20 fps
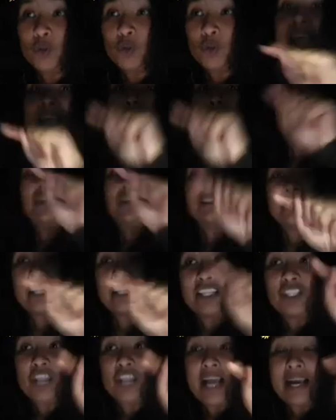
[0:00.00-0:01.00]
It was
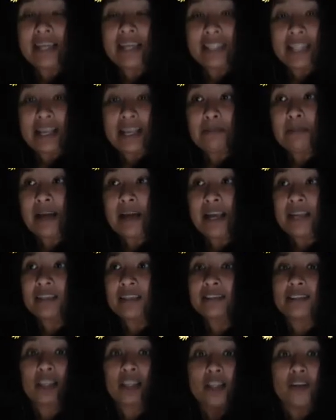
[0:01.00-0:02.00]
not jagged like mine.
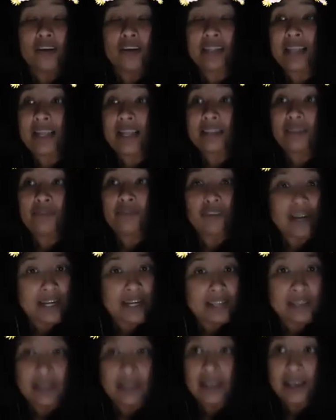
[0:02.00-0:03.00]
Lauren had the
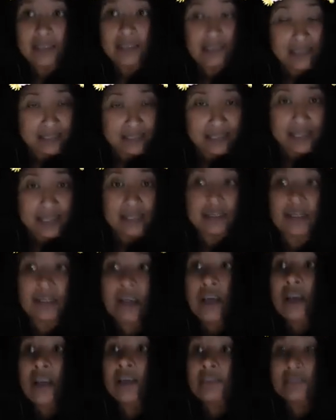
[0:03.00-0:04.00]
fucking assistant
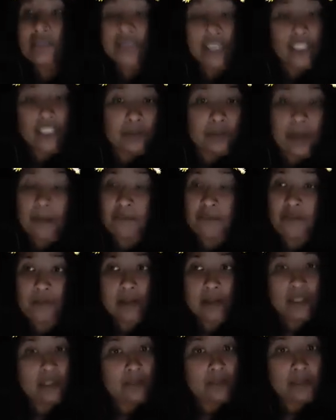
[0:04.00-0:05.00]
stitch me up for
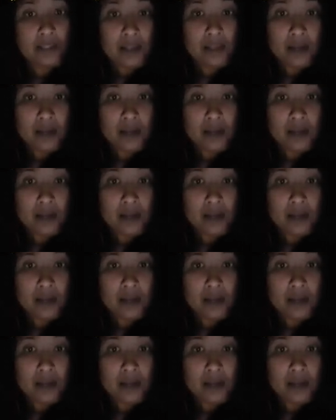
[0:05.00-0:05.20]
my tummy tuck,